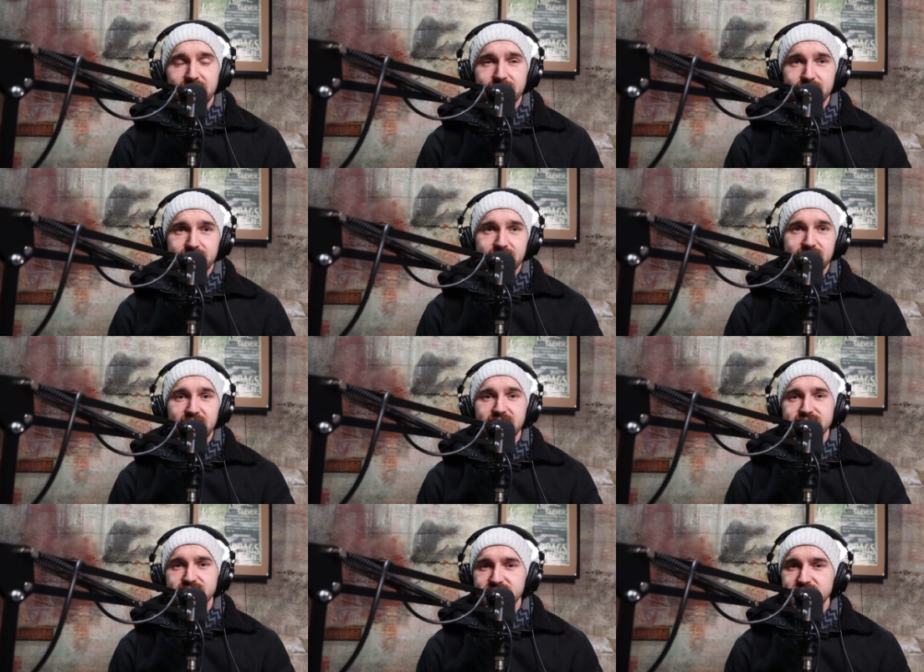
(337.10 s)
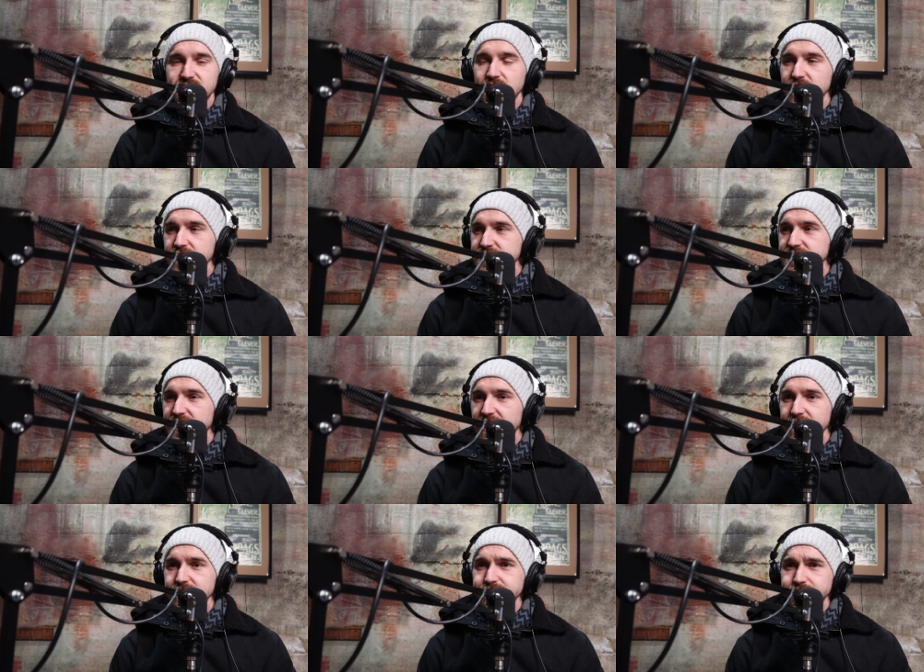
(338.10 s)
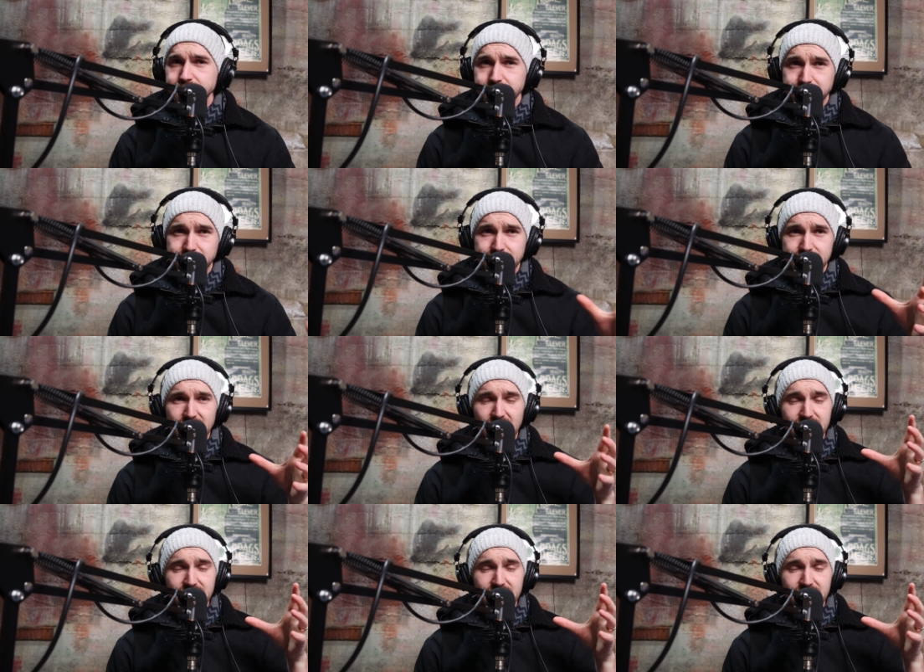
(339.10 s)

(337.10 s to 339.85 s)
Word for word: Never heard of them. They just got. Um, what, from Ulverstone?